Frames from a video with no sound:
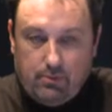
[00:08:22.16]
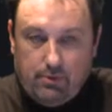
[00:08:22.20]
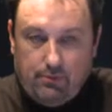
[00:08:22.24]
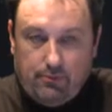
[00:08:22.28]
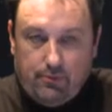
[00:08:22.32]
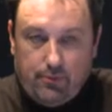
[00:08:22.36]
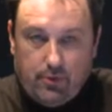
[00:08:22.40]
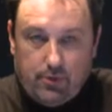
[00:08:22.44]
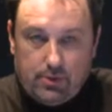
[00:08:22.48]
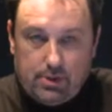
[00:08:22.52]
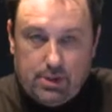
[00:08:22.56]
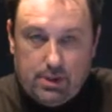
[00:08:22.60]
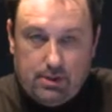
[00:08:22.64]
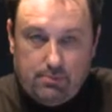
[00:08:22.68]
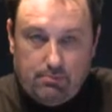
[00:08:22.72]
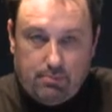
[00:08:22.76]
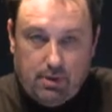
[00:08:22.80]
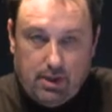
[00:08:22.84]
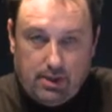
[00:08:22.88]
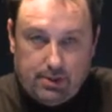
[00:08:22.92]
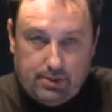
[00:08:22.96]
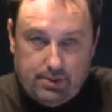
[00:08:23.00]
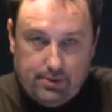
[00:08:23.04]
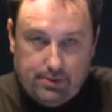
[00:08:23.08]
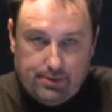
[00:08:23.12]
with 13
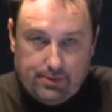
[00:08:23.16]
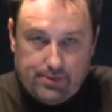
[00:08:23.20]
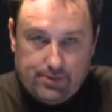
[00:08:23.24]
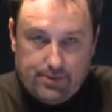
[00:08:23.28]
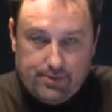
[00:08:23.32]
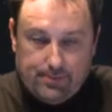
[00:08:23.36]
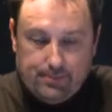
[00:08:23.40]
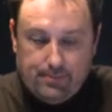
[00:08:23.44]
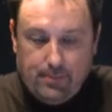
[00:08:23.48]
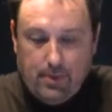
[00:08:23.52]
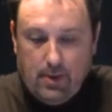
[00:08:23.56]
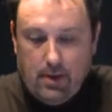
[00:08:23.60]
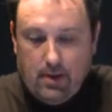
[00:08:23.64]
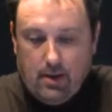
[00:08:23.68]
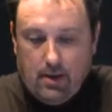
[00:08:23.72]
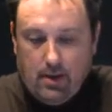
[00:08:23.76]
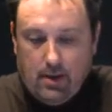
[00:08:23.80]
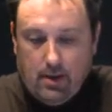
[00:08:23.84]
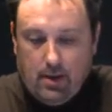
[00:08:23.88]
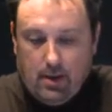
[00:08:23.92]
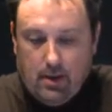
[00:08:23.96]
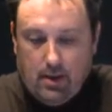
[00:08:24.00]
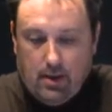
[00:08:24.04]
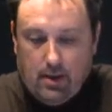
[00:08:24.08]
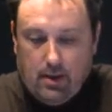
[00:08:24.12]
partners,
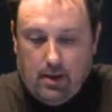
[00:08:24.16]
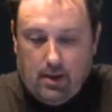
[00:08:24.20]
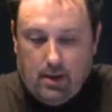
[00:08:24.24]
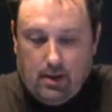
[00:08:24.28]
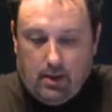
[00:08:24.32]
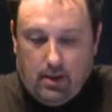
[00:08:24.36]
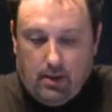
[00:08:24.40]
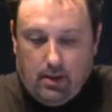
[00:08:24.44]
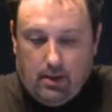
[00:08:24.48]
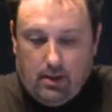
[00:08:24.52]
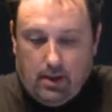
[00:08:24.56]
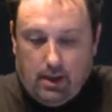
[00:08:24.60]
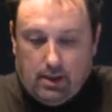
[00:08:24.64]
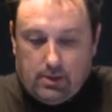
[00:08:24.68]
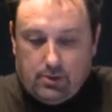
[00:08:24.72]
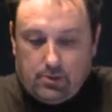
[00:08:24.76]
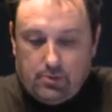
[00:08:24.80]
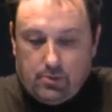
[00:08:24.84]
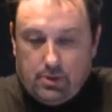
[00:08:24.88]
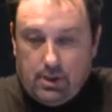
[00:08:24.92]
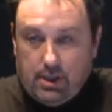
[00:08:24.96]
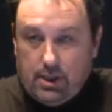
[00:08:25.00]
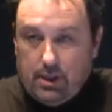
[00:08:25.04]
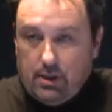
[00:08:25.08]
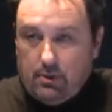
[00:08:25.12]
uh, and
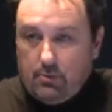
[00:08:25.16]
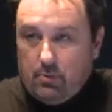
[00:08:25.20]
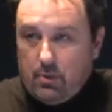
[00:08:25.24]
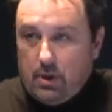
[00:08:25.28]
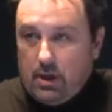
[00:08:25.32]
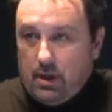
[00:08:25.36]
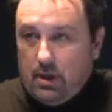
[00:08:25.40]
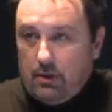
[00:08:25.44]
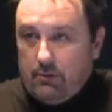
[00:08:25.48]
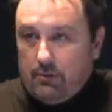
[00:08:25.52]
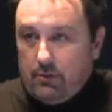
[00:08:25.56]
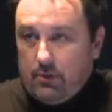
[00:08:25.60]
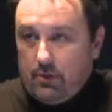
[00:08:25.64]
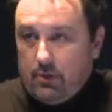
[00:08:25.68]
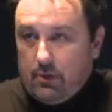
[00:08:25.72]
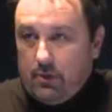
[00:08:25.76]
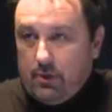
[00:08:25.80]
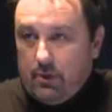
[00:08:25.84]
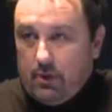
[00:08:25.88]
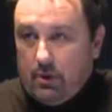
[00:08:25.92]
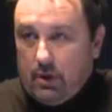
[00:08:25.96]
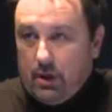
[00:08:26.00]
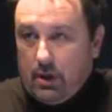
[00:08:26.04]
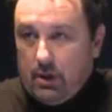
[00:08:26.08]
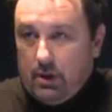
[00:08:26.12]
today we have
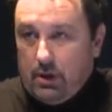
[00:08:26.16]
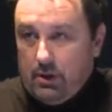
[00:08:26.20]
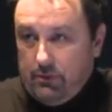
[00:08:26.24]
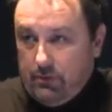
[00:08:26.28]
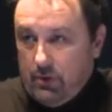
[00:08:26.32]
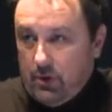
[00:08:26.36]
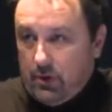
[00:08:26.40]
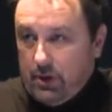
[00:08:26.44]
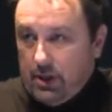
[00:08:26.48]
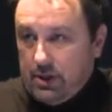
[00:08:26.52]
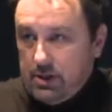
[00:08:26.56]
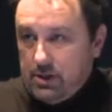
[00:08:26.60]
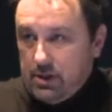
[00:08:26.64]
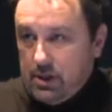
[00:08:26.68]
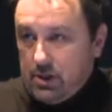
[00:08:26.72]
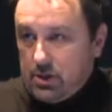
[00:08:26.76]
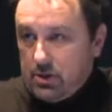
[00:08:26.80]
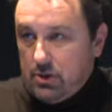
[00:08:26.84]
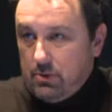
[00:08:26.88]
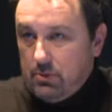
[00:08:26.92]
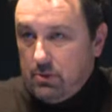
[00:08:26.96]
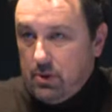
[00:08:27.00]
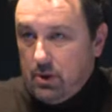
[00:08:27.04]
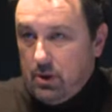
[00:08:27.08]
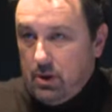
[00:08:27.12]
uh, in the
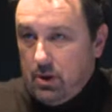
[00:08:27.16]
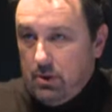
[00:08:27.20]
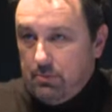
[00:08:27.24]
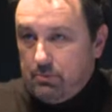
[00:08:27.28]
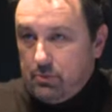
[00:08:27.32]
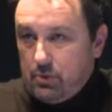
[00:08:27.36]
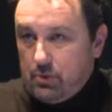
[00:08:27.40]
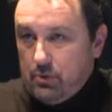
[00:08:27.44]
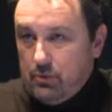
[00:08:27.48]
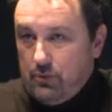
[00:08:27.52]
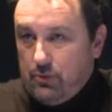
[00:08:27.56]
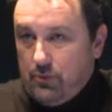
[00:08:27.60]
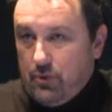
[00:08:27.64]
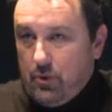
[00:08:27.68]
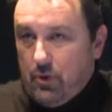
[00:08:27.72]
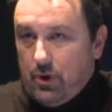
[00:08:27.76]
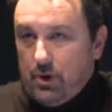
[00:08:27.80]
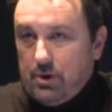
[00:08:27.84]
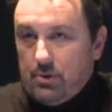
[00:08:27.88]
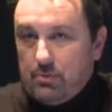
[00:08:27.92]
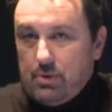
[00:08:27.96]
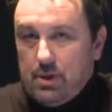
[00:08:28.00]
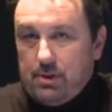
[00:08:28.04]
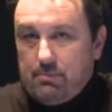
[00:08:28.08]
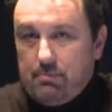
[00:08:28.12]
organization up to
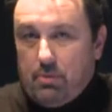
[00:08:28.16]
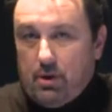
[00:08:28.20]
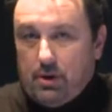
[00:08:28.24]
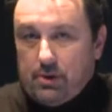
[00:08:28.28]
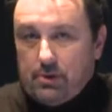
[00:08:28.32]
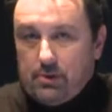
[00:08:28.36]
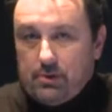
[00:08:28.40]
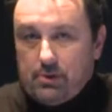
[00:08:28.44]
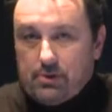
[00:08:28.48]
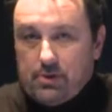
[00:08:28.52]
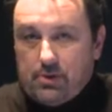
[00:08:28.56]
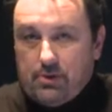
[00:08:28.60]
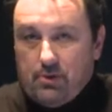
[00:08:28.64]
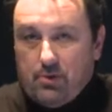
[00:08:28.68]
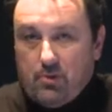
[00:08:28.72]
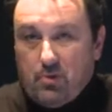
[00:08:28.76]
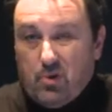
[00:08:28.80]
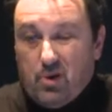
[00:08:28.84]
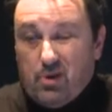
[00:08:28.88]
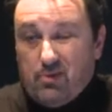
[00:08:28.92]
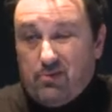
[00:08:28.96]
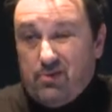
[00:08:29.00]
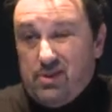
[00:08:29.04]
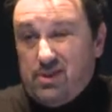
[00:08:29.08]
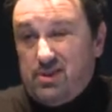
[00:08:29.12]
400 partners in the
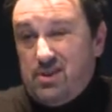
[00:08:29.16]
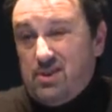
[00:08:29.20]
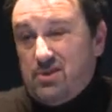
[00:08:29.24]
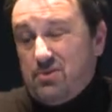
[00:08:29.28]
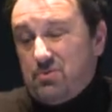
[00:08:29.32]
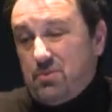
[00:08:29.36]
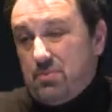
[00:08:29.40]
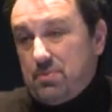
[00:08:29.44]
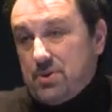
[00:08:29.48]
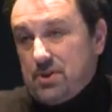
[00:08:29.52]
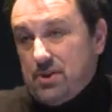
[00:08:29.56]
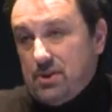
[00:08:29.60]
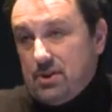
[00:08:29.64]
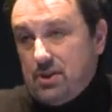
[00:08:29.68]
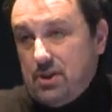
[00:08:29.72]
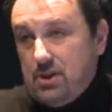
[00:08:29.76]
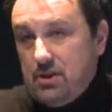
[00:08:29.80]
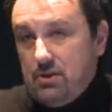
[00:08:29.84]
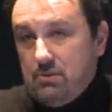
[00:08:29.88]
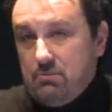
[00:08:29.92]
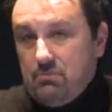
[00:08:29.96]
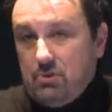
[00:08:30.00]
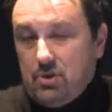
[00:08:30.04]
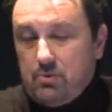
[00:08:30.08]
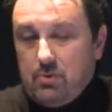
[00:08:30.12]
world. This is
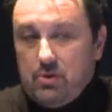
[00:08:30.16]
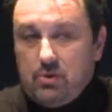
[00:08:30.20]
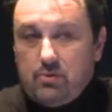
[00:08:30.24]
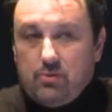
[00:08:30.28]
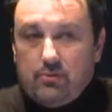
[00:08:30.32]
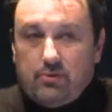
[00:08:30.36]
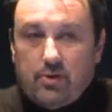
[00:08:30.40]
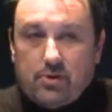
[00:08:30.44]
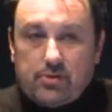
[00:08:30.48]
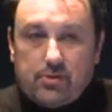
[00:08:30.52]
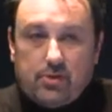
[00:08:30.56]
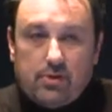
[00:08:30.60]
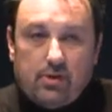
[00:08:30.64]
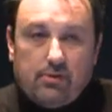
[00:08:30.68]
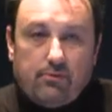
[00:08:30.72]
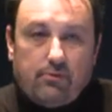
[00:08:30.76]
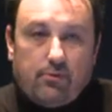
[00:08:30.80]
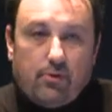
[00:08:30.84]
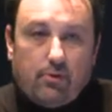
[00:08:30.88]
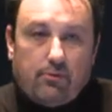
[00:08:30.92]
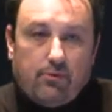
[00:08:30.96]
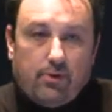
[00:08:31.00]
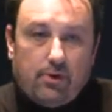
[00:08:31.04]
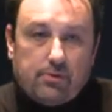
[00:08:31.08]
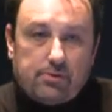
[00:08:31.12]
representing between 2,000 and
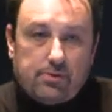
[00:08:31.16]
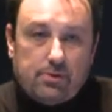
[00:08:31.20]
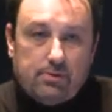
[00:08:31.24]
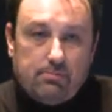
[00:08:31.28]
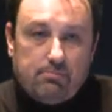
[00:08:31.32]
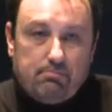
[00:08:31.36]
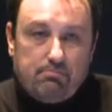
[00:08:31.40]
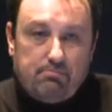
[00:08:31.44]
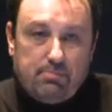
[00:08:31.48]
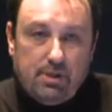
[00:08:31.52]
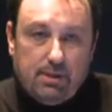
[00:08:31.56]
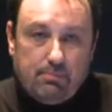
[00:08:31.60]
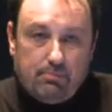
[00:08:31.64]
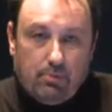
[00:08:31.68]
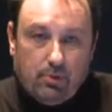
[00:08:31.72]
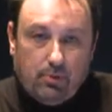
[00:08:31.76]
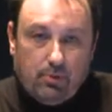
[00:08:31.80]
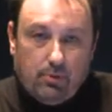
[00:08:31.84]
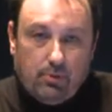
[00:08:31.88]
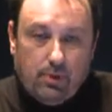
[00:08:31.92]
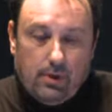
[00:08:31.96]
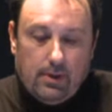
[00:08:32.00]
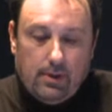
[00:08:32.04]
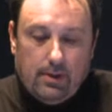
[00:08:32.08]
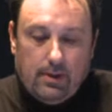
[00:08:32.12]
4,000
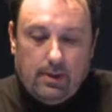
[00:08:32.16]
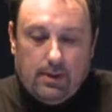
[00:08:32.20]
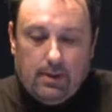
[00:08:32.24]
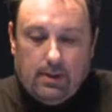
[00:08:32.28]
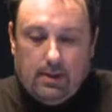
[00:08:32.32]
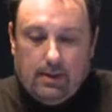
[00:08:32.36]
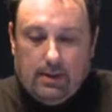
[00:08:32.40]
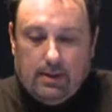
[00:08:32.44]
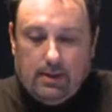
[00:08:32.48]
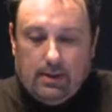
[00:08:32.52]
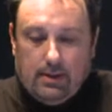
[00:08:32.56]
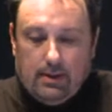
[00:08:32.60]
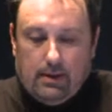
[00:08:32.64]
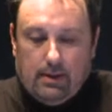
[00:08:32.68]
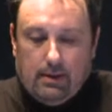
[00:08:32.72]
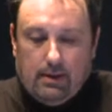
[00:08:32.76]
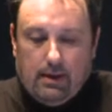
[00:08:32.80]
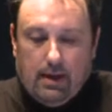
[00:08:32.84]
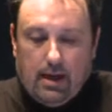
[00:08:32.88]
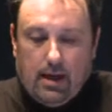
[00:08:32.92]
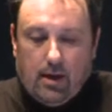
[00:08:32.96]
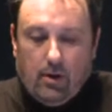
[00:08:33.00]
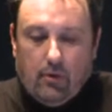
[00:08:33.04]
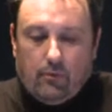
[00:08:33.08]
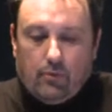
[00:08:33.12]
people.
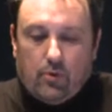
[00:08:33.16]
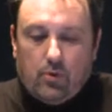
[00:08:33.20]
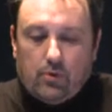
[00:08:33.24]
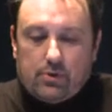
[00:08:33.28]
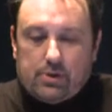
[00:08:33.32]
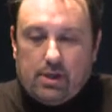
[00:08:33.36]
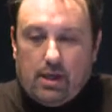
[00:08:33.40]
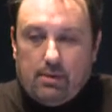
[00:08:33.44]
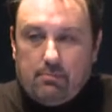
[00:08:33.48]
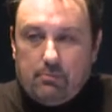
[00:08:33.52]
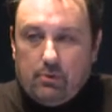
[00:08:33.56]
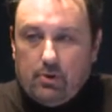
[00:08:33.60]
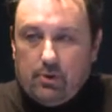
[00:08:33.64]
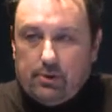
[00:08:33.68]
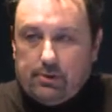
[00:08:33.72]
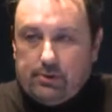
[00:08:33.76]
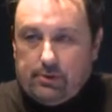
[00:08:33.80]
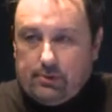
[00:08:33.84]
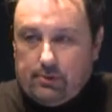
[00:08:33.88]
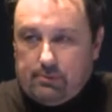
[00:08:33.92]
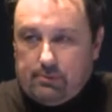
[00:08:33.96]
of course, I'm not